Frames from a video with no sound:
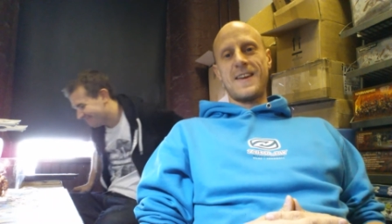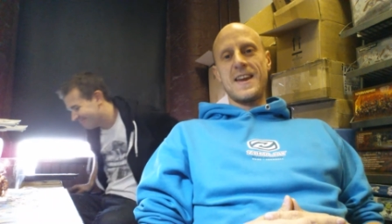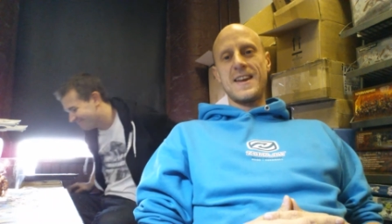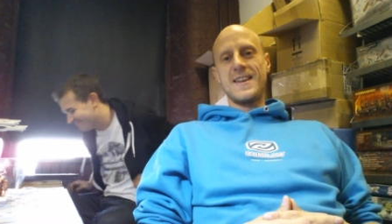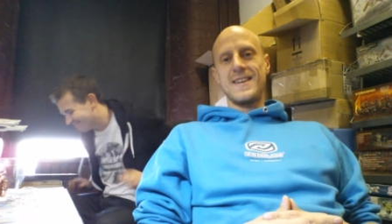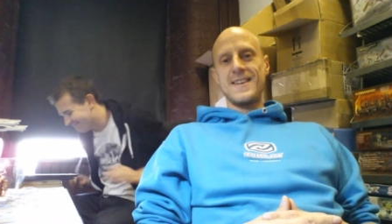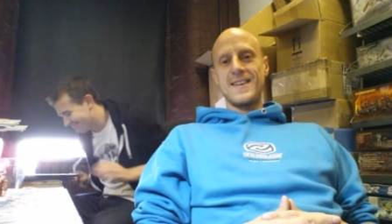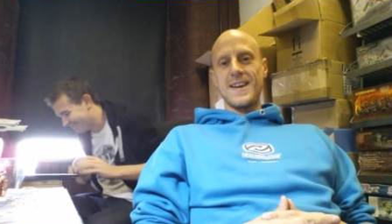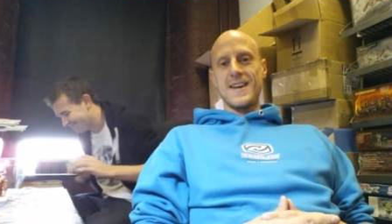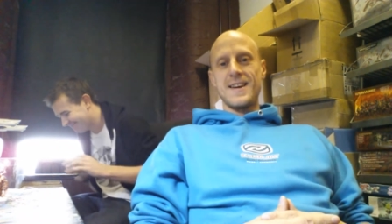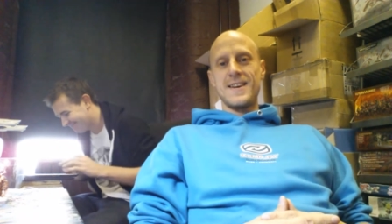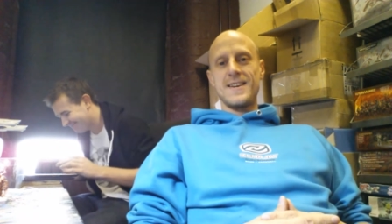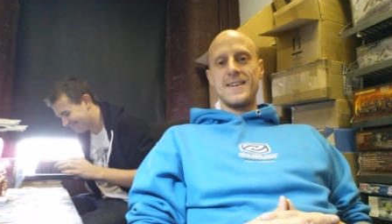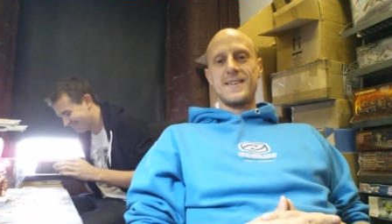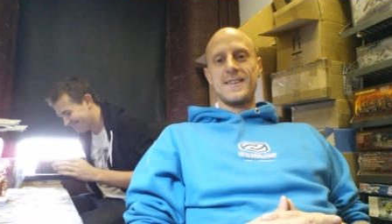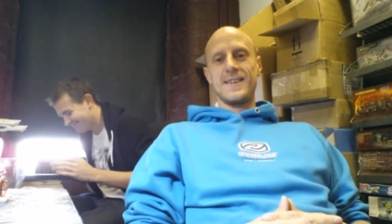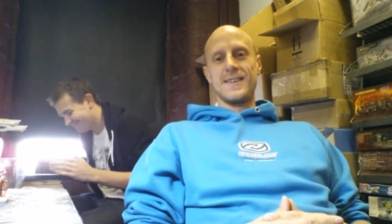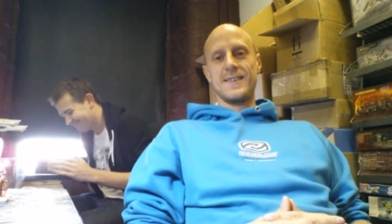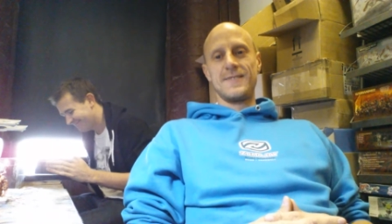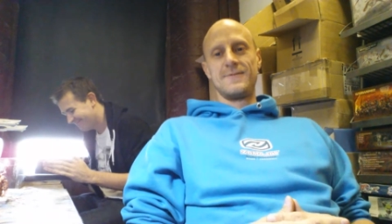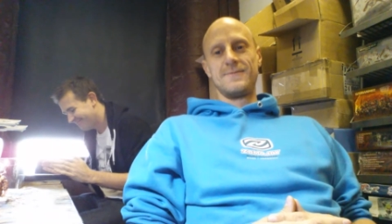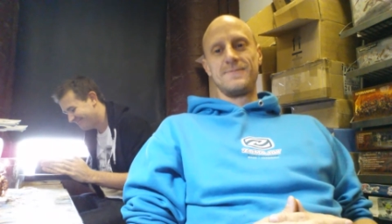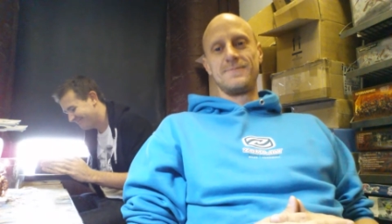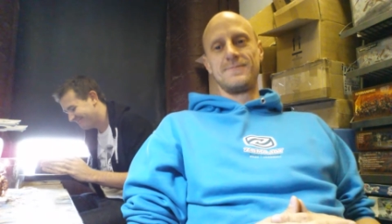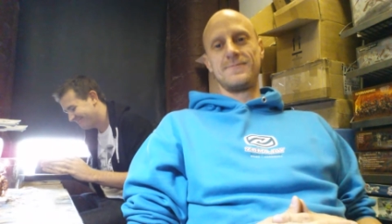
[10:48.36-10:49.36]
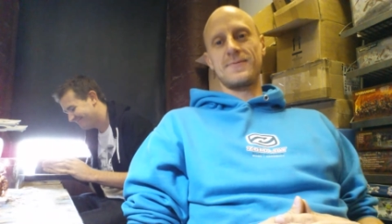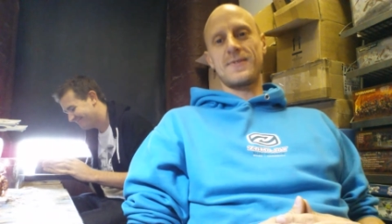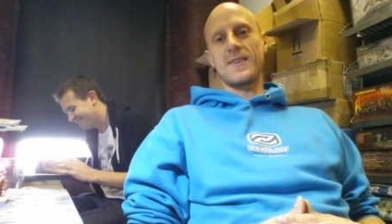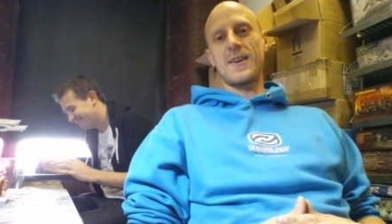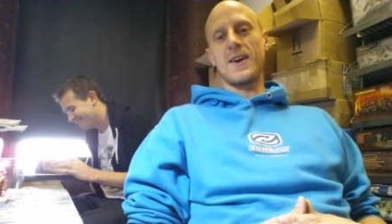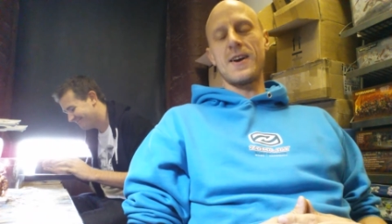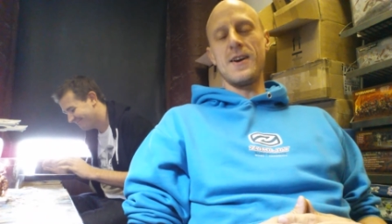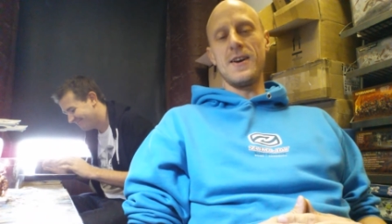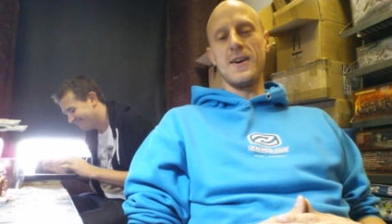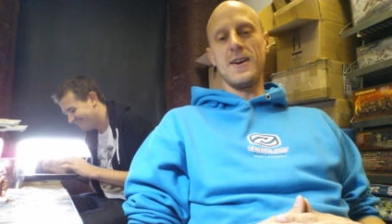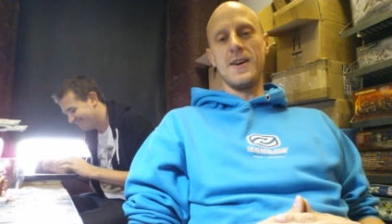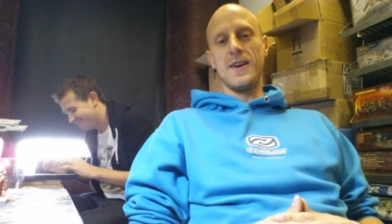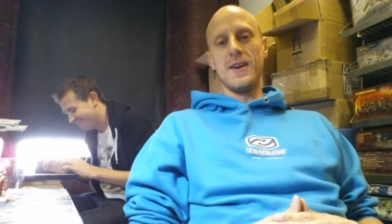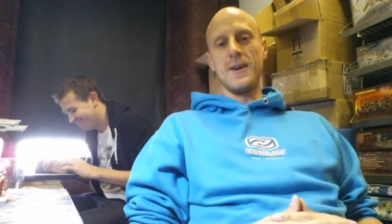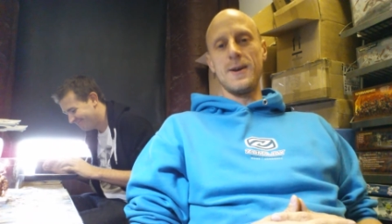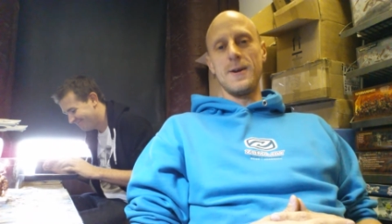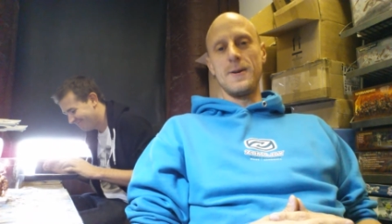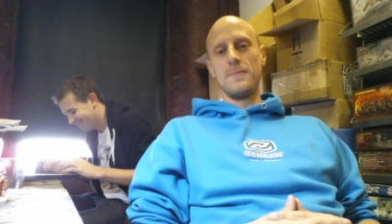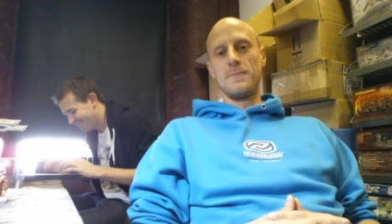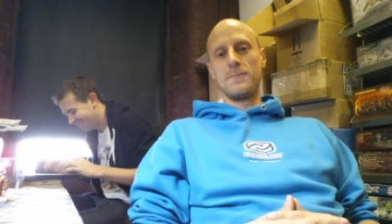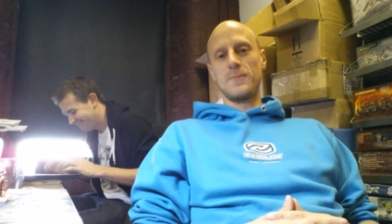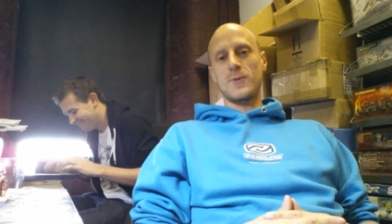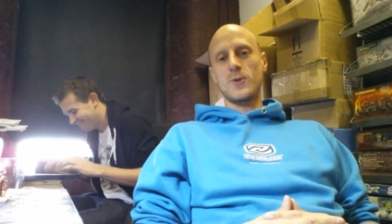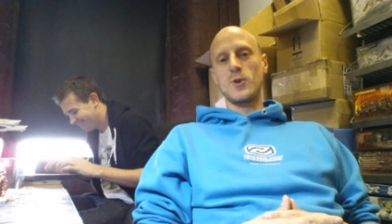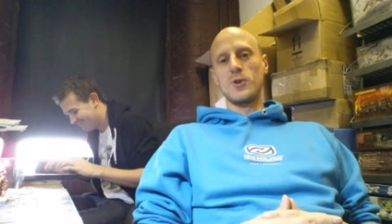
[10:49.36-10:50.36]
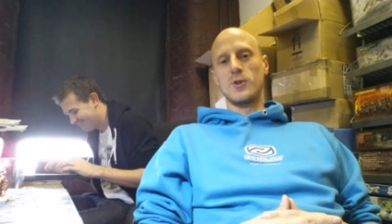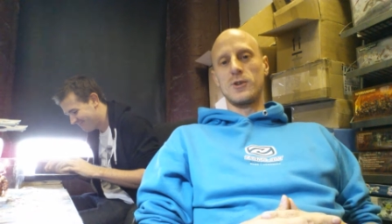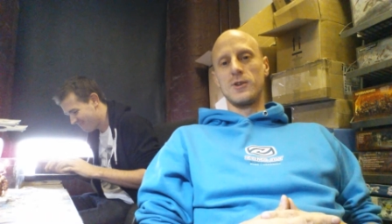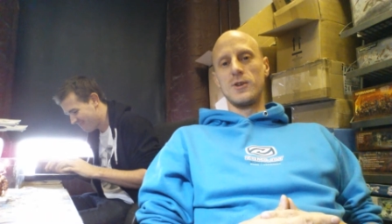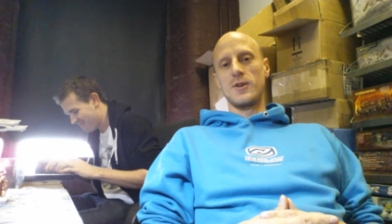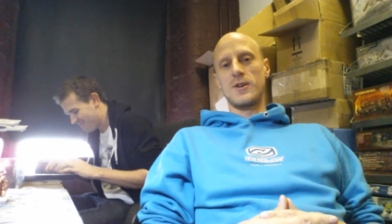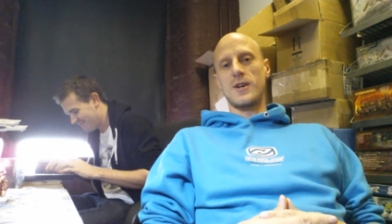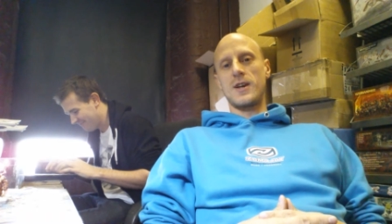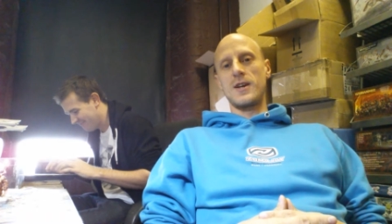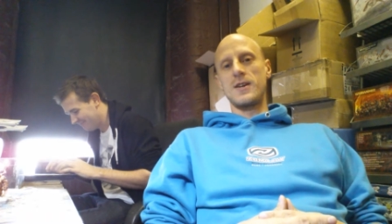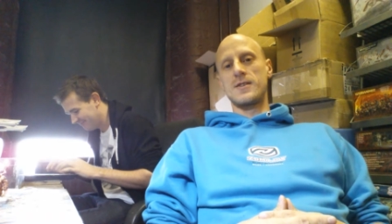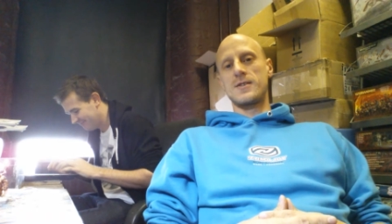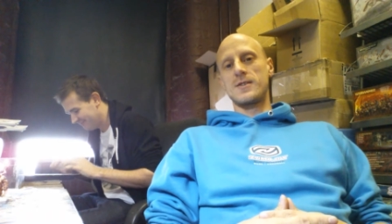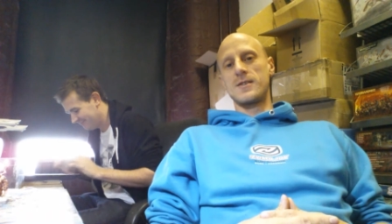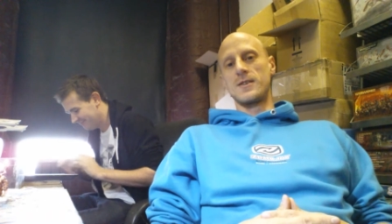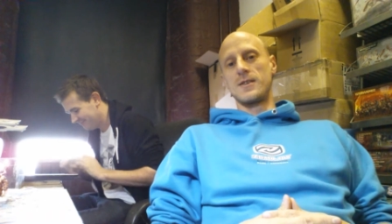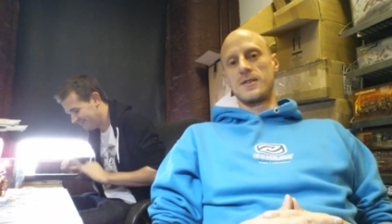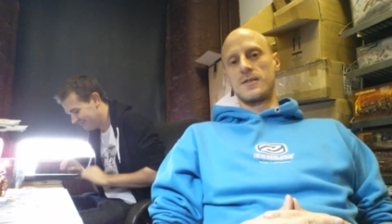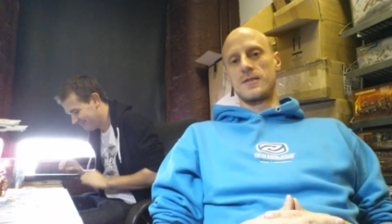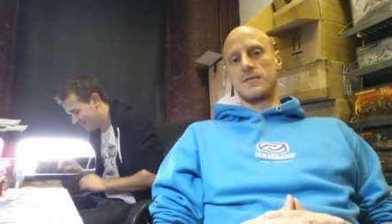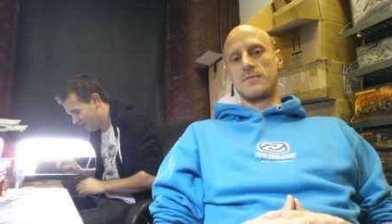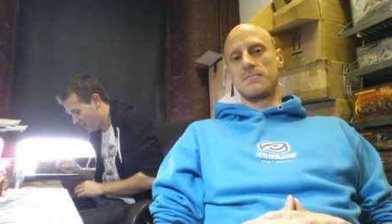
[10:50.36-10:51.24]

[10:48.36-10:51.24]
Indeed. Um, good looking to